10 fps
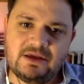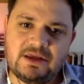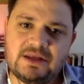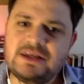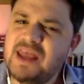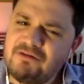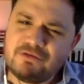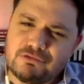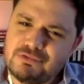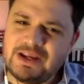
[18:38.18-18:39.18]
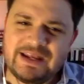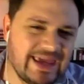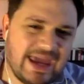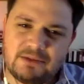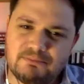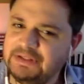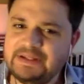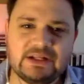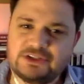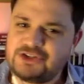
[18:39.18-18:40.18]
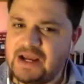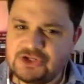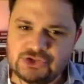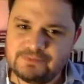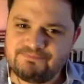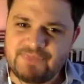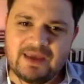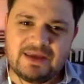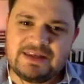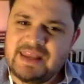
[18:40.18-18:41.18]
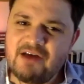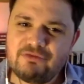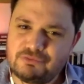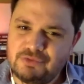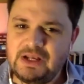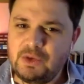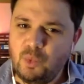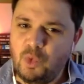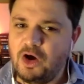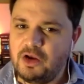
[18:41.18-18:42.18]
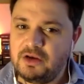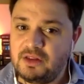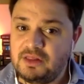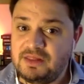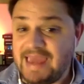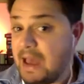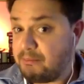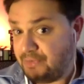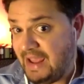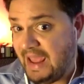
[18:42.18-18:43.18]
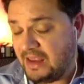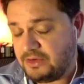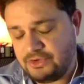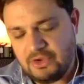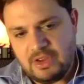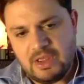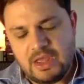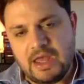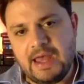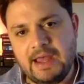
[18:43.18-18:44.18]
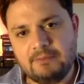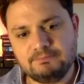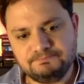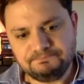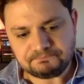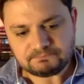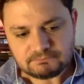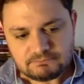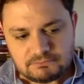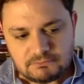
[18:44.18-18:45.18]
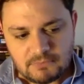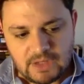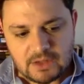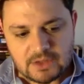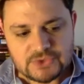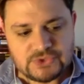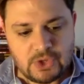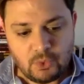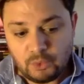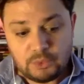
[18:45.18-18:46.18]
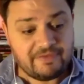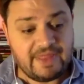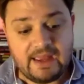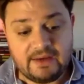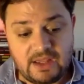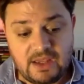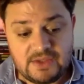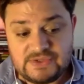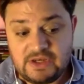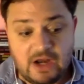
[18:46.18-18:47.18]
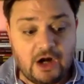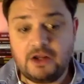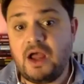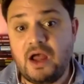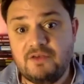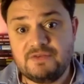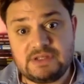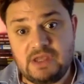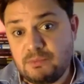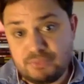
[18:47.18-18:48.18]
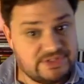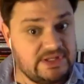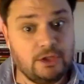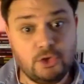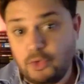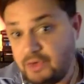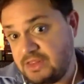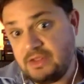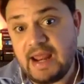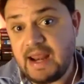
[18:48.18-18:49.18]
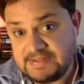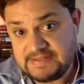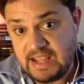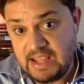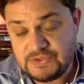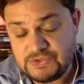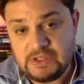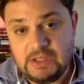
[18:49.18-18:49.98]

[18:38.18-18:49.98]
never really gained political traction, never really won the upper hand. So all of that is in archives in Brazil or in the United States.